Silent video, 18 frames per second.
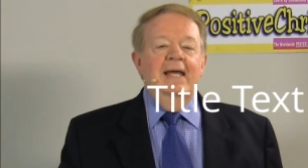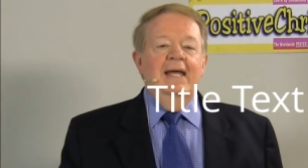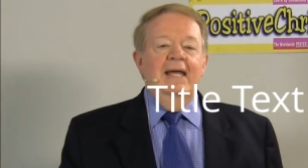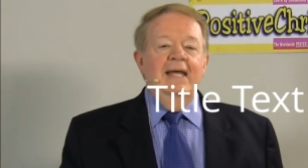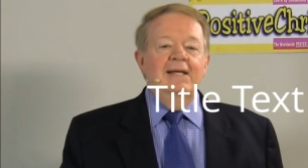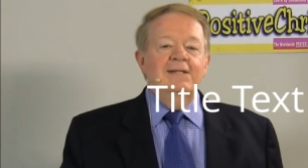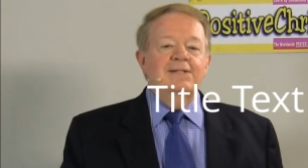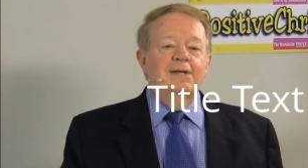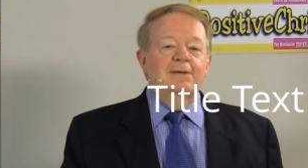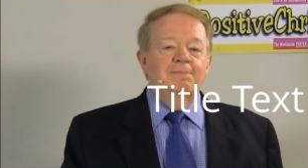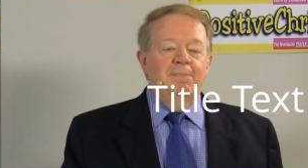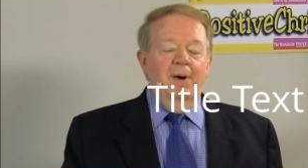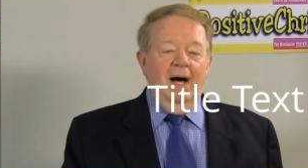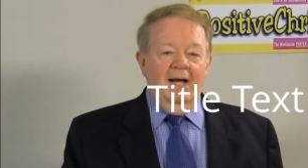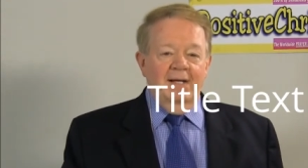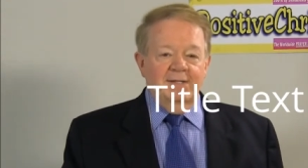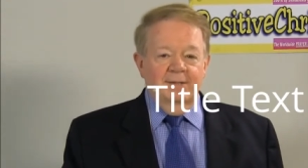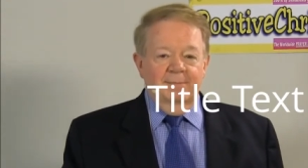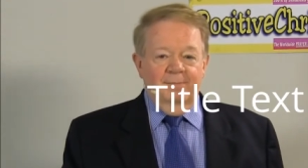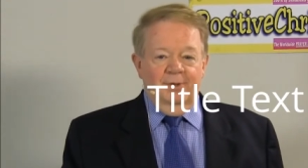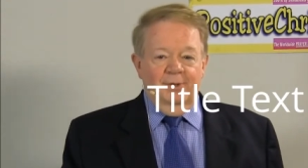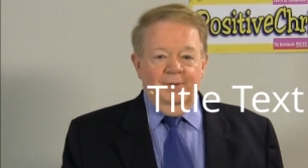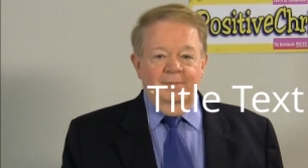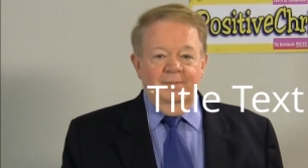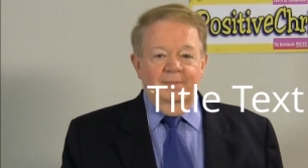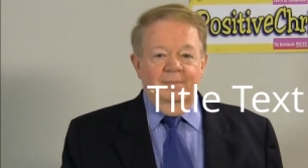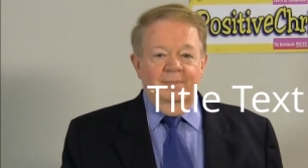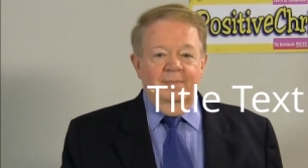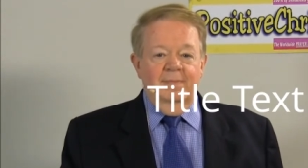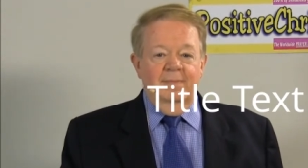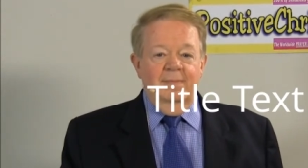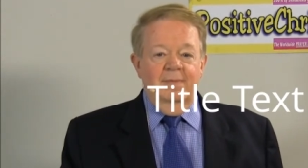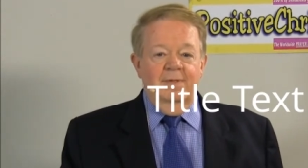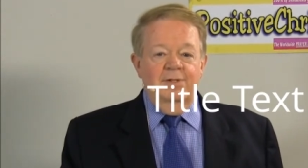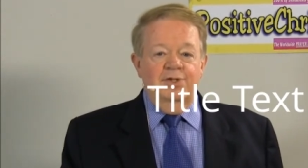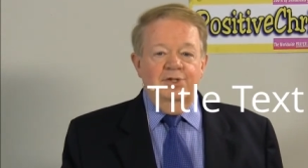Is it possible,
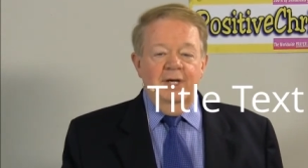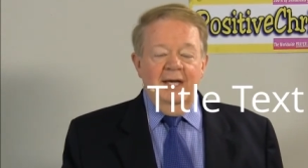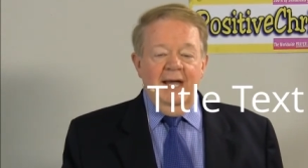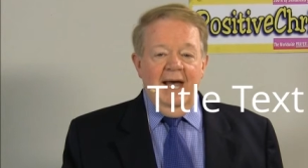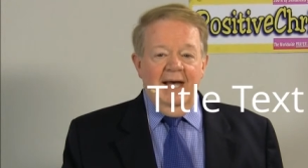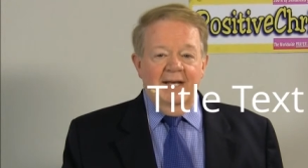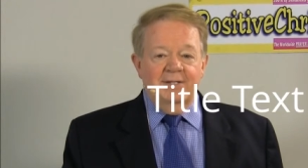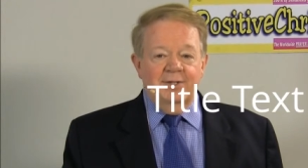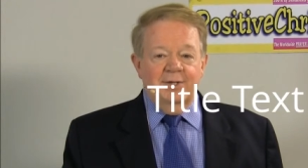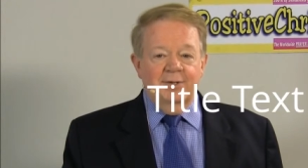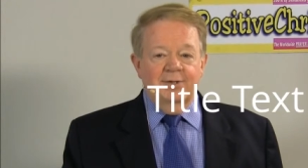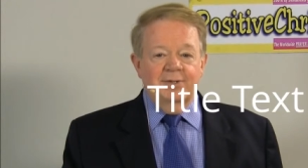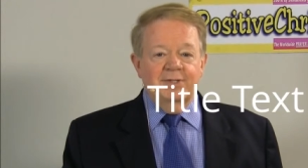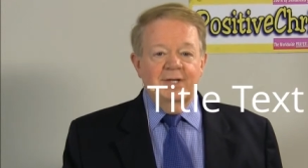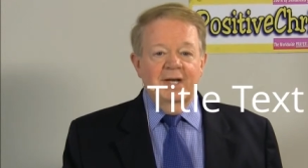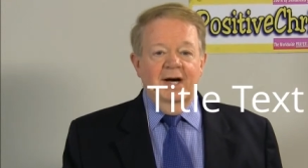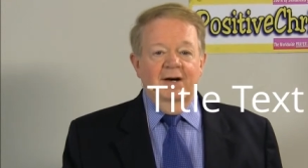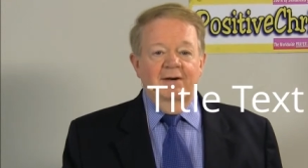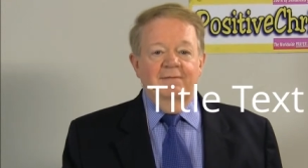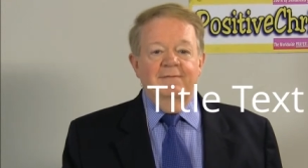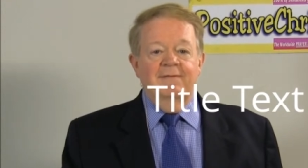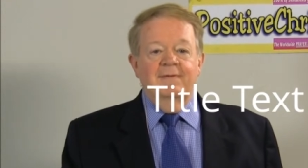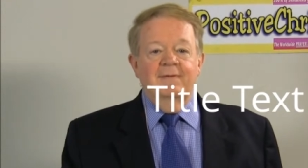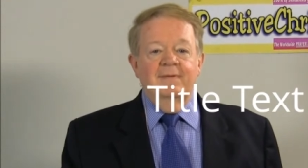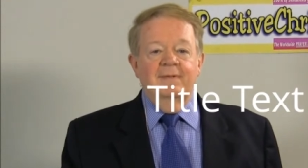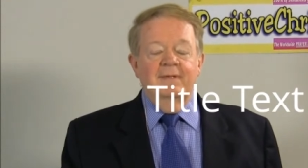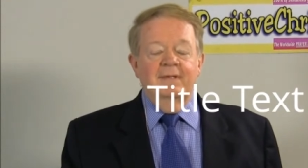she asked herself,